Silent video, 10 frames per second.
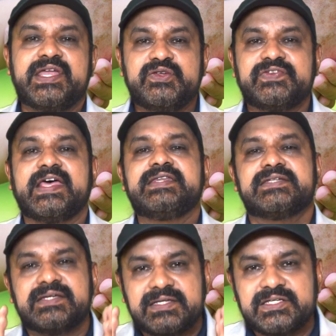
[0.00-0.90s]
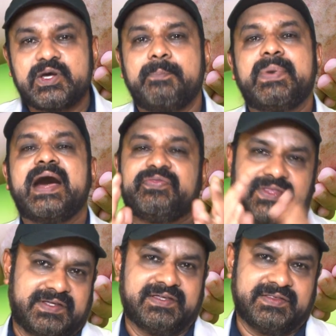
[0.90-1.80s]
then you set your path,
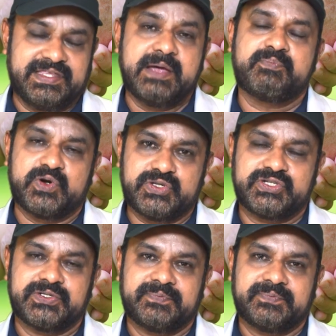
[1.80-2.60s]
the approach.